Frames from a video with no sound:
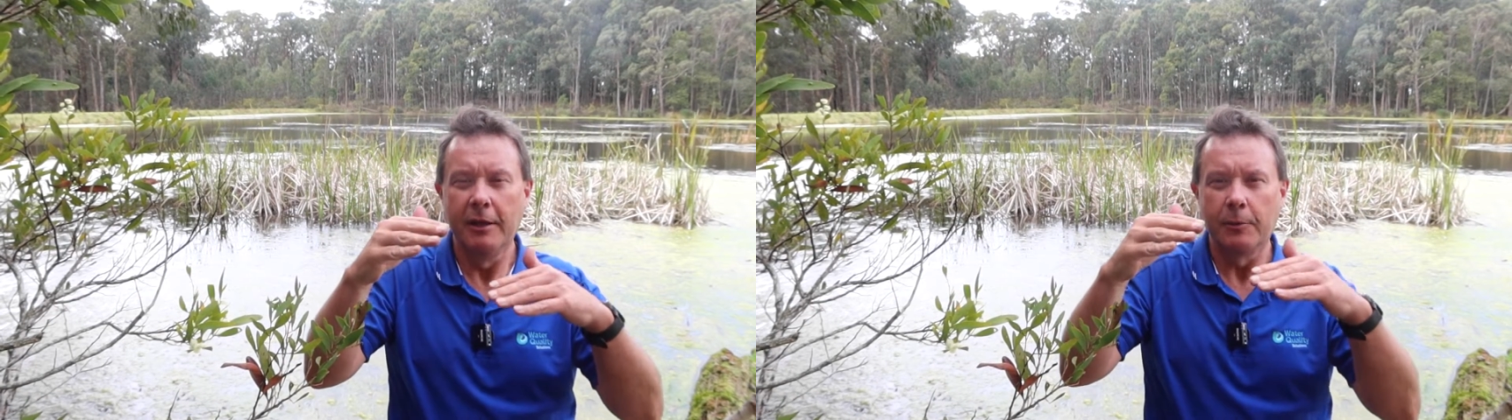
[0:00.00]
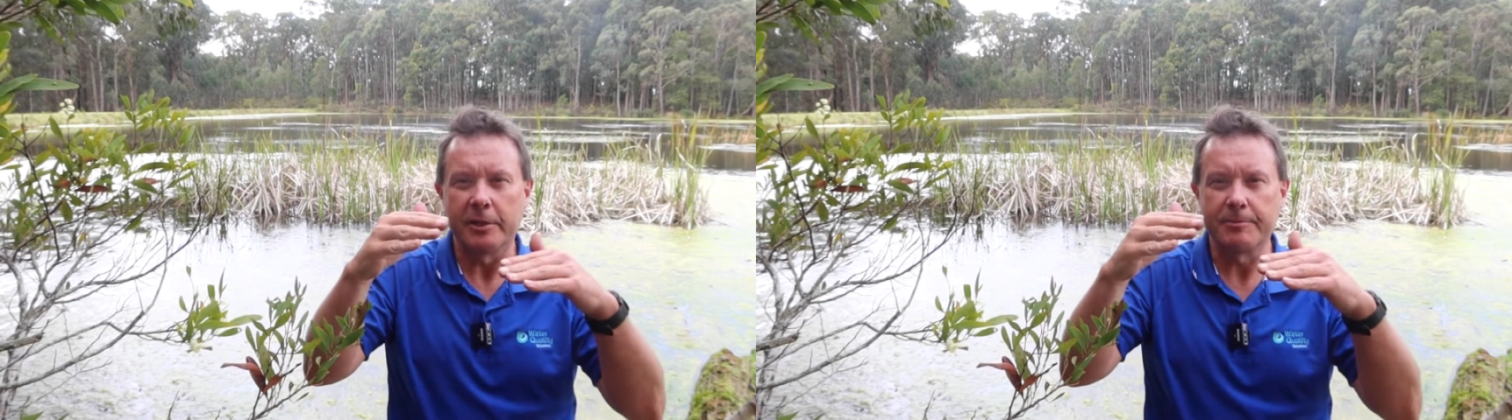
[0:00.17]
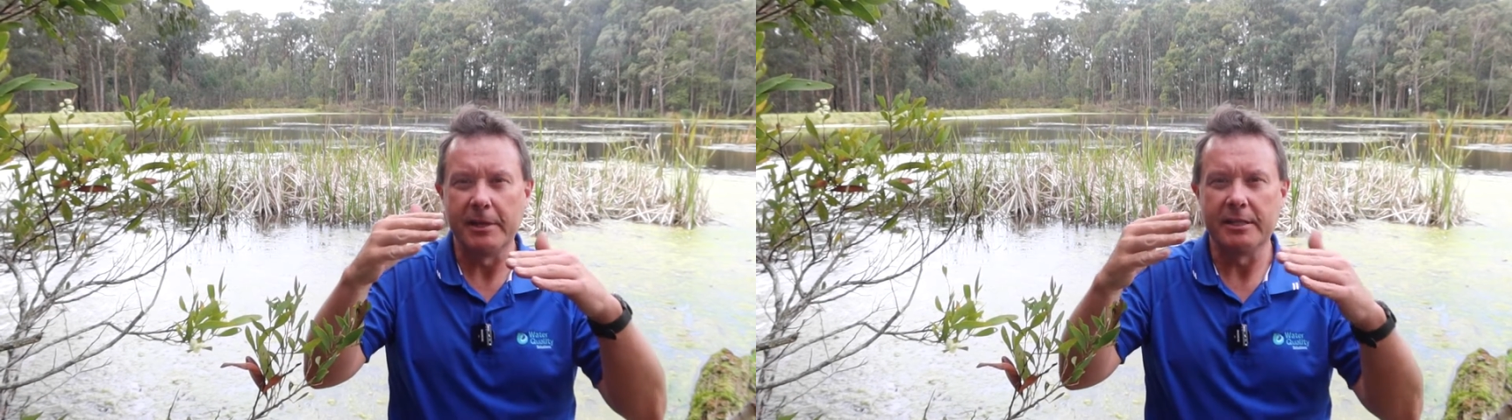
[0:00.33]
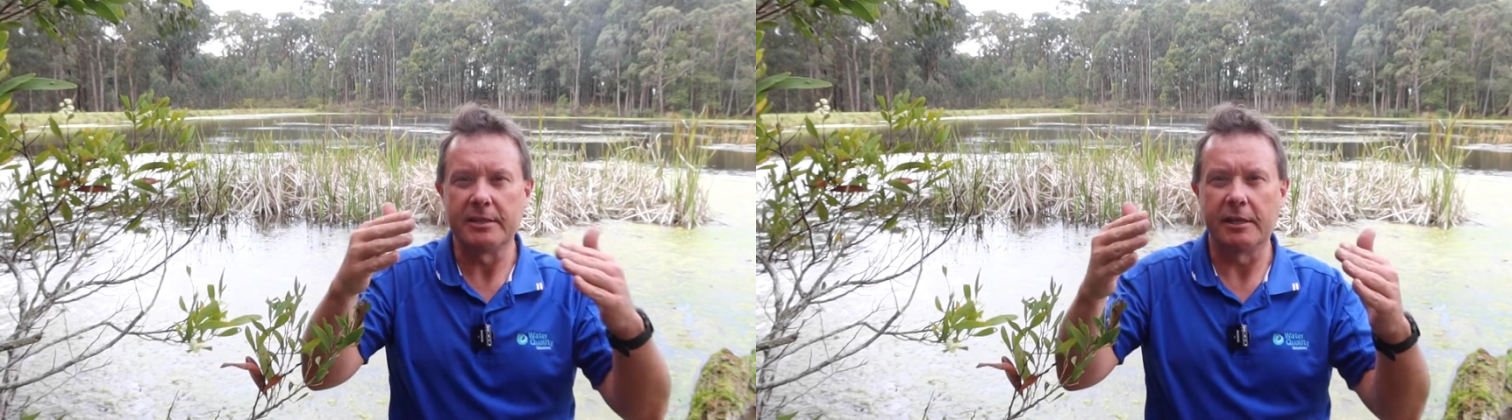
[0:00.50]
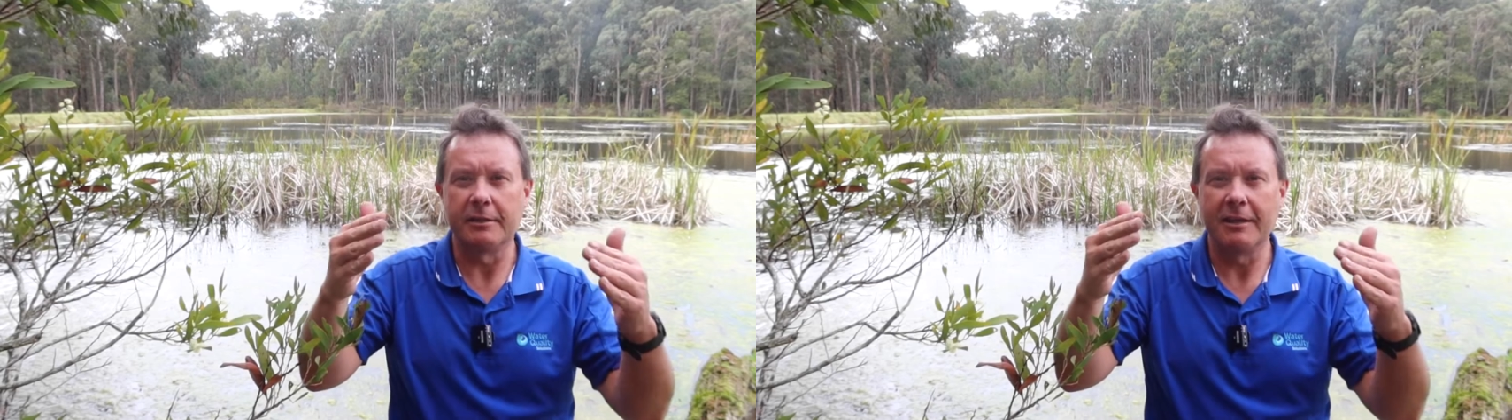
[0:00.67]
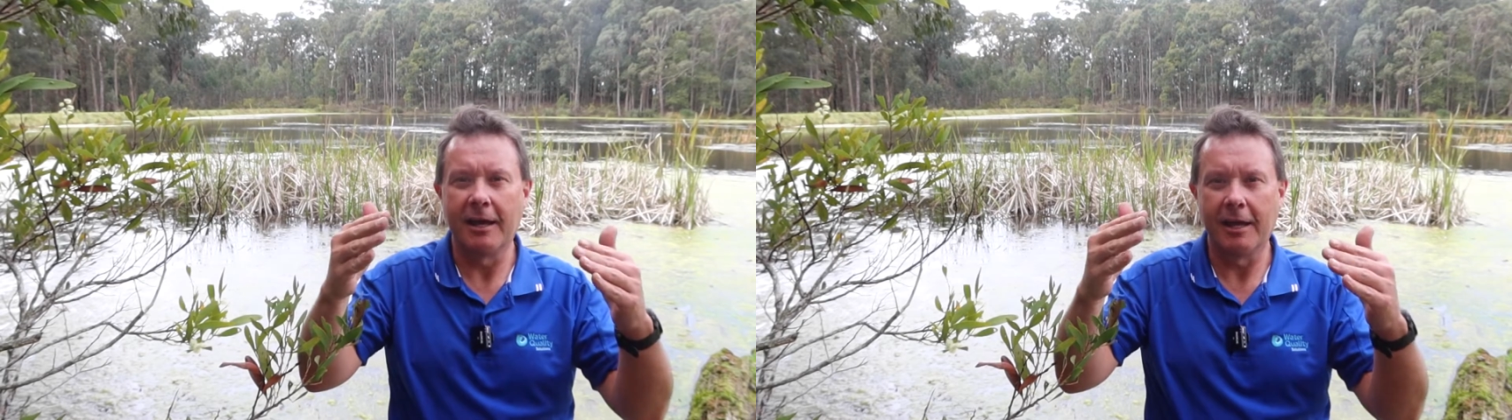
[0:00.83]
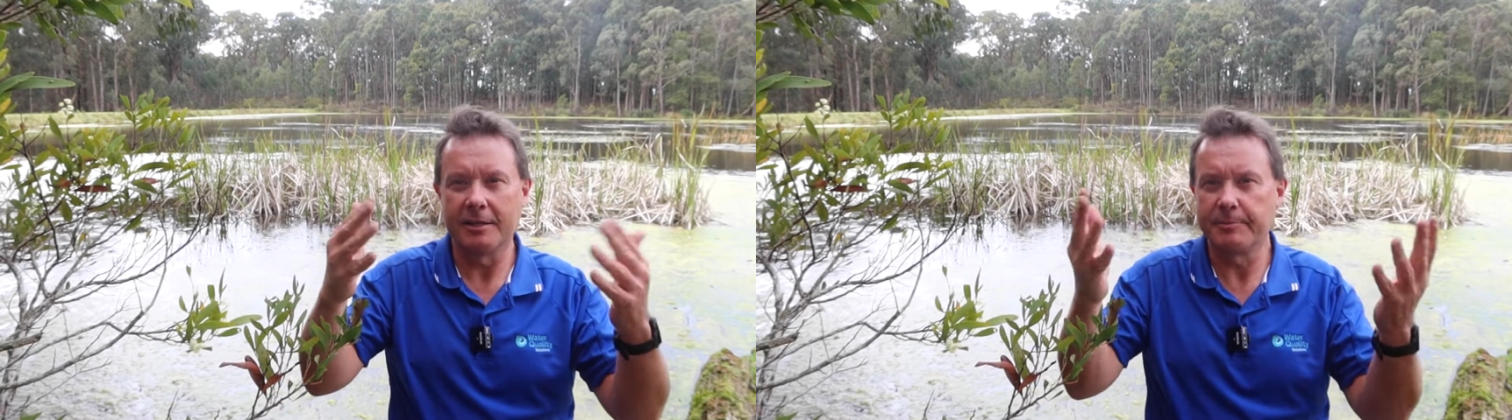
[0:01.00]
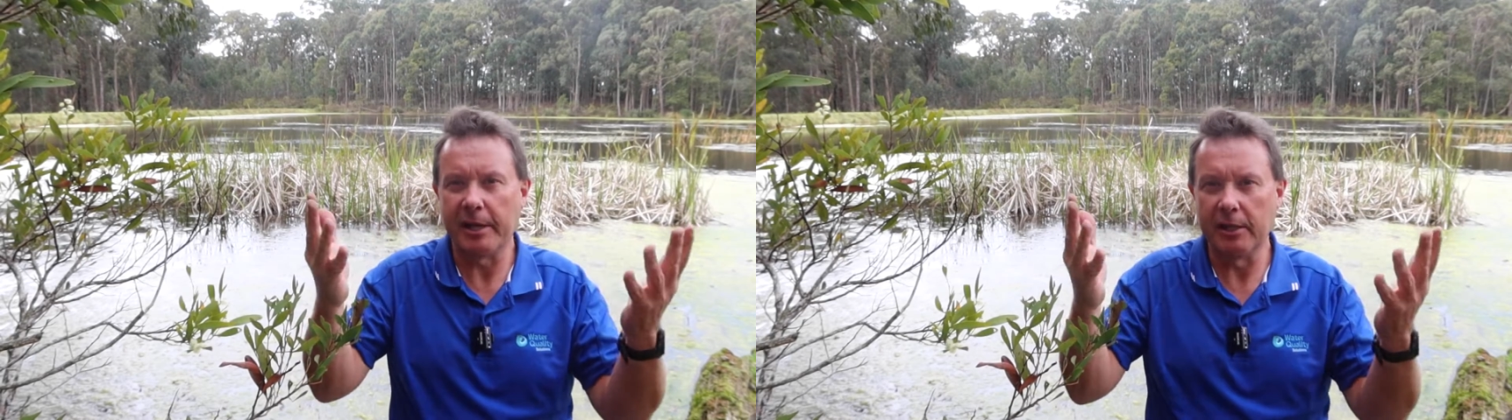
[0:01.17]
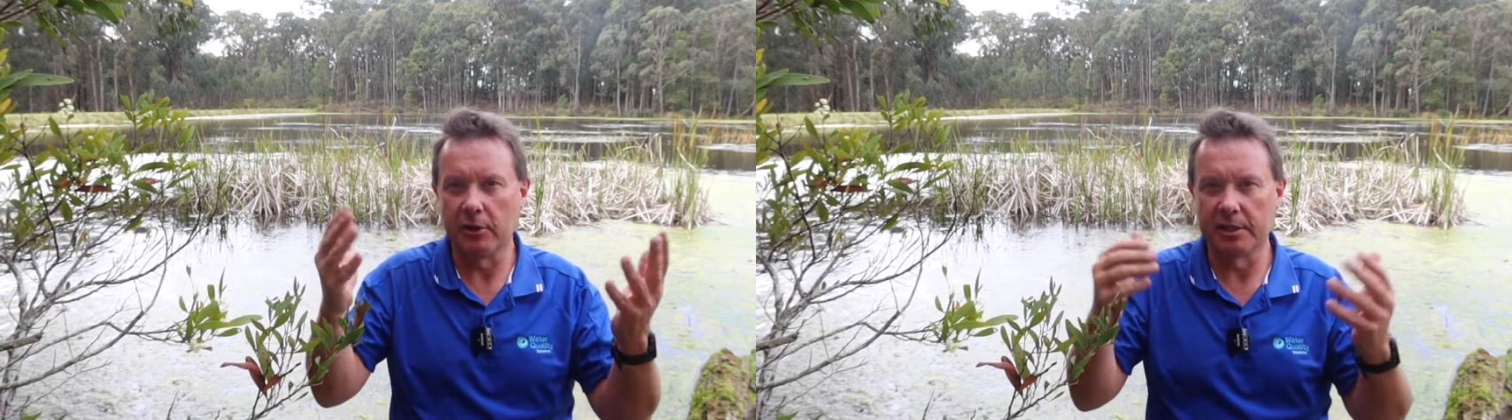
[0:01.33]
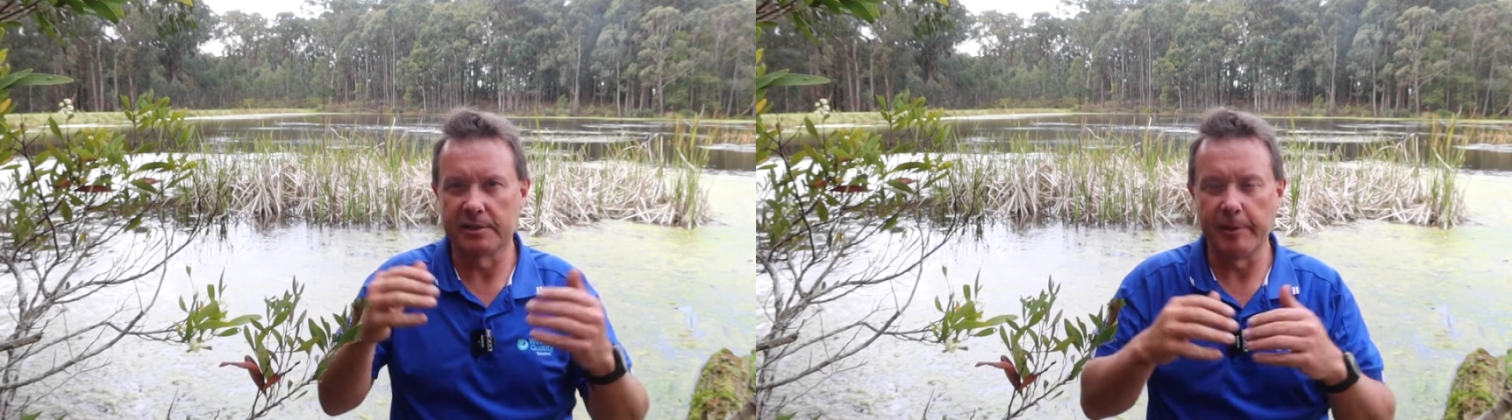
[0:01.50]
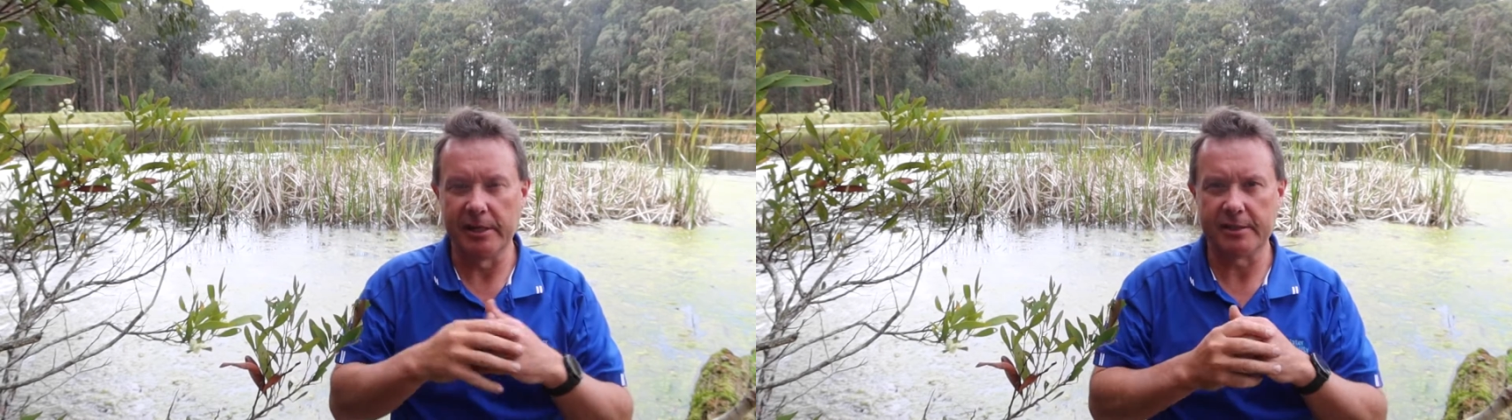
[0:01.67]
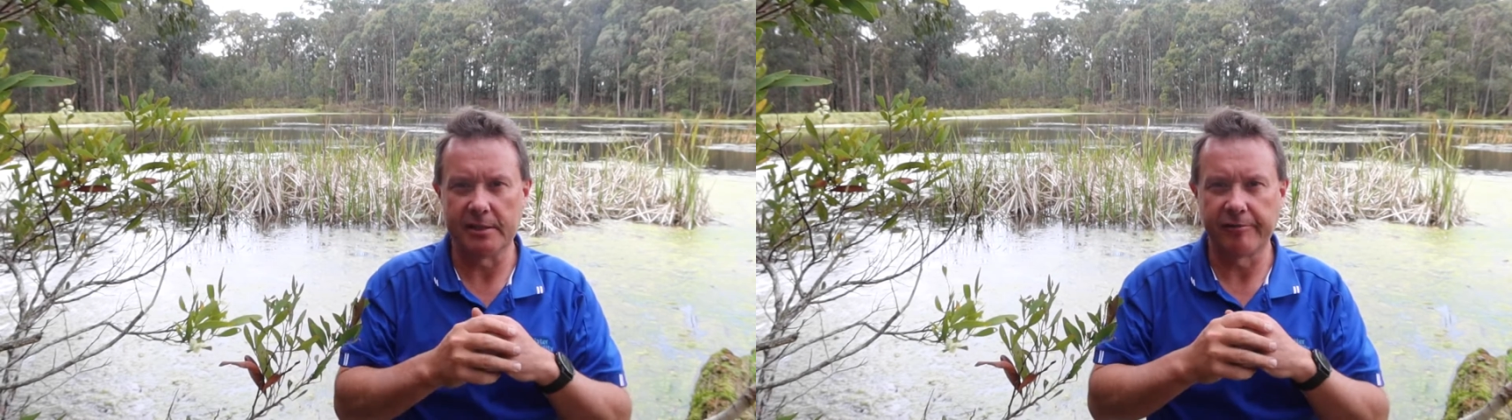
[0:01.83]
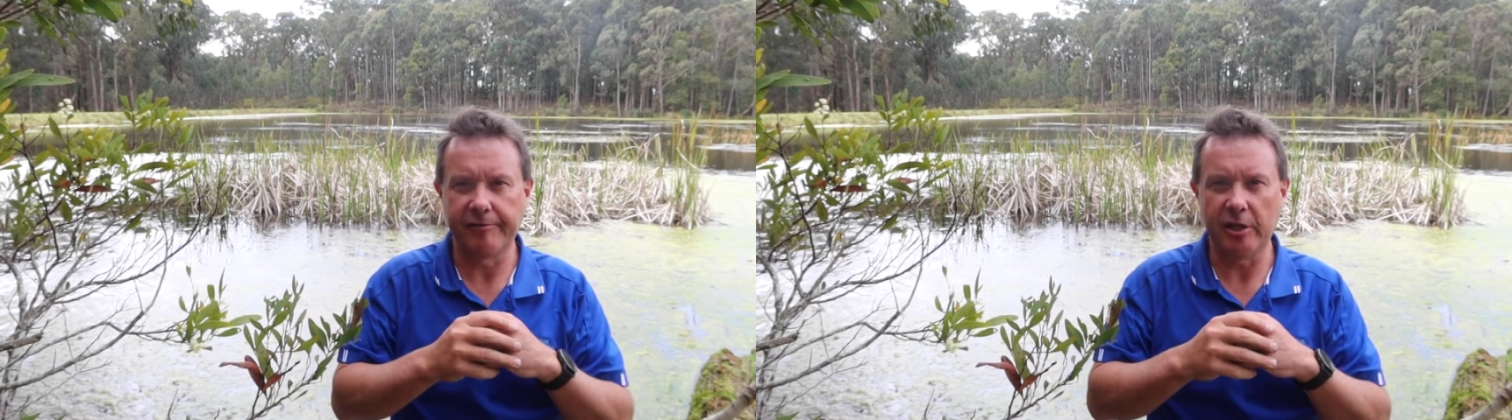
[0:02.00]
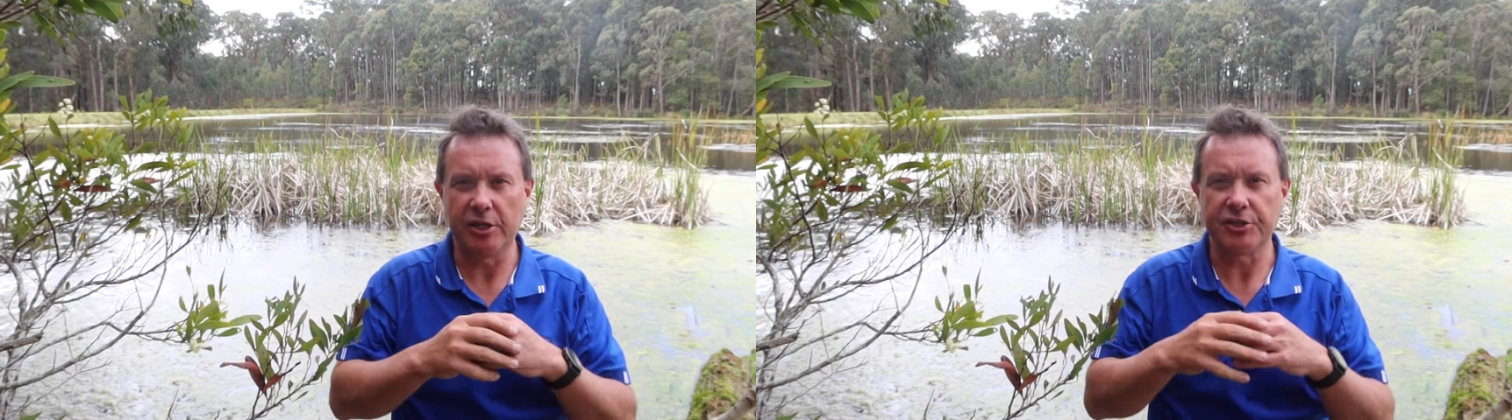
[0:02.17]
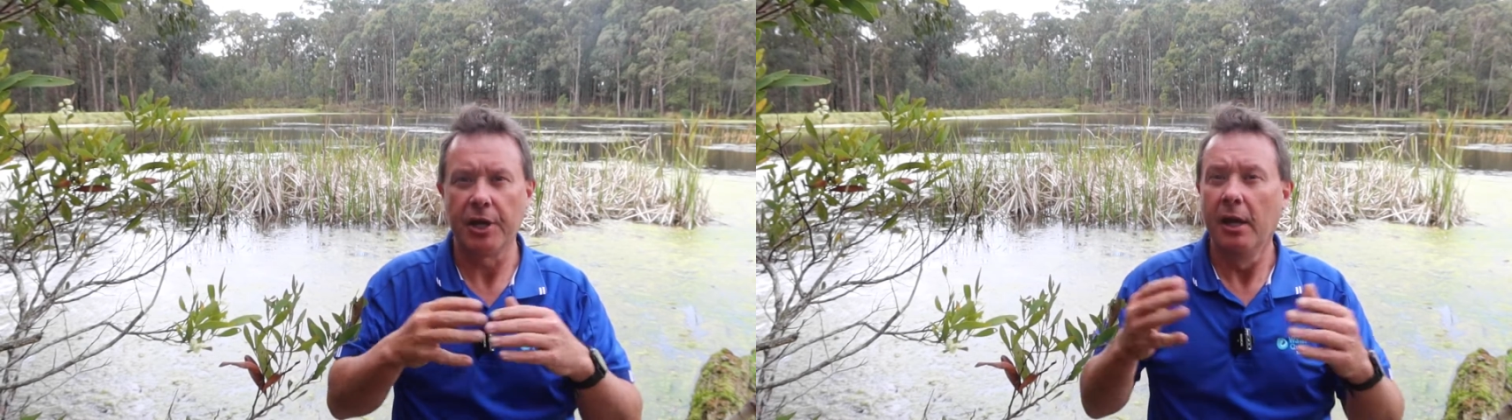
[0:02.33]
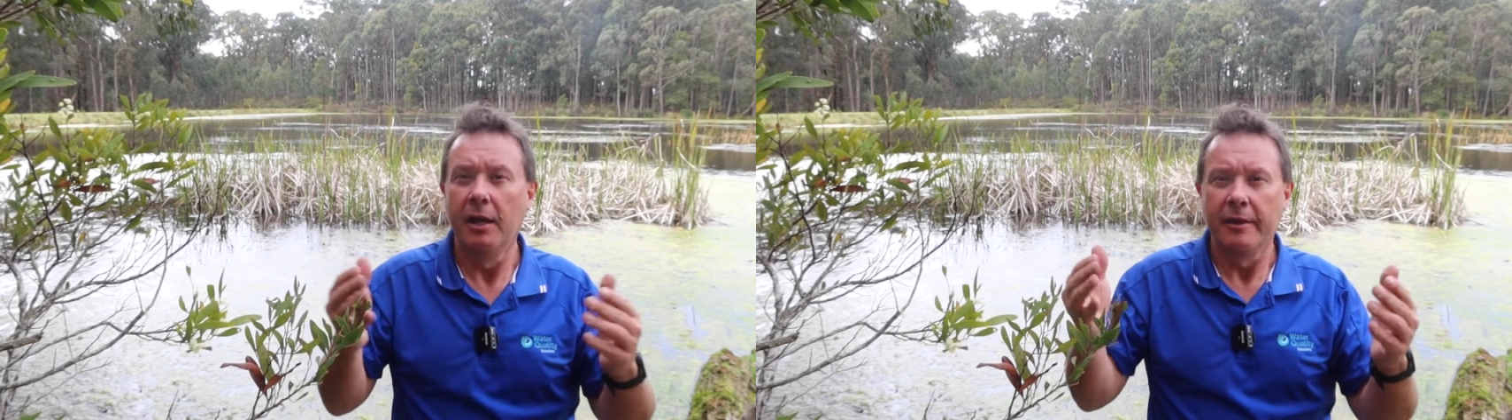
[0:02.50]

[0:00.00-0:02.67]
which means that depending on the species of fish,